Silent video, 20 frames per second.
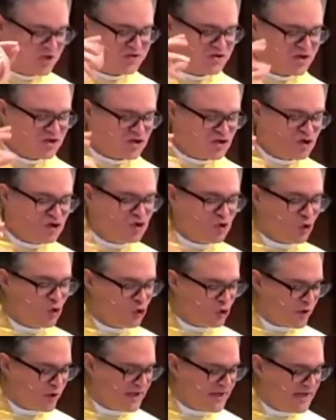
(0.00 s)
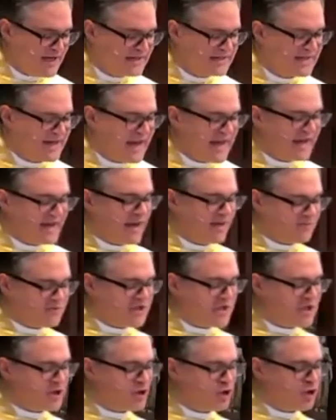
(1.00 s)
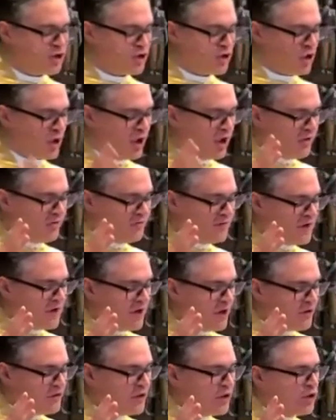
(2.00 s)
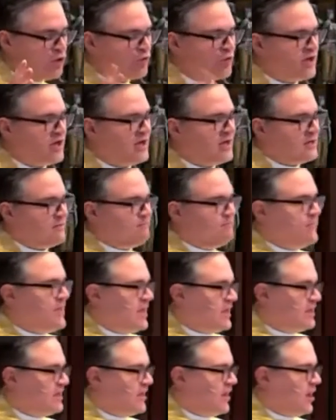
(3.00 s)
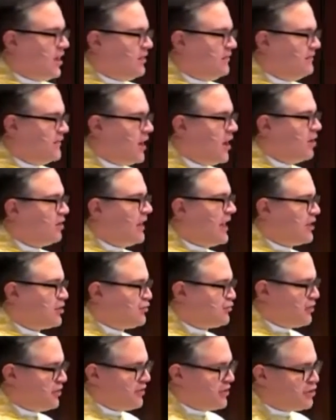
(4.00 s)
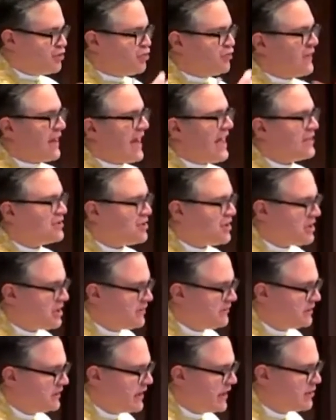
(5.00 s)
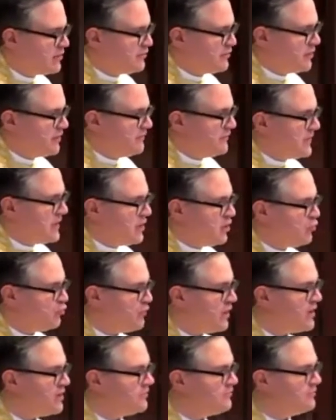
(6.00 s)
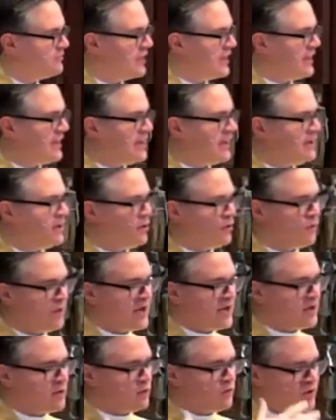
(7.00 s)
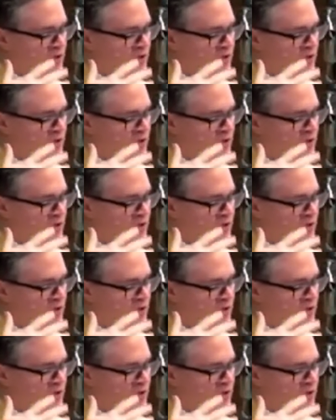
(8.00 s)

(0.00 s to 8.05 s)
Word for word: the story is an adaptation of the Greek myth of Electra, the tragedy of Electra, written by the great Greek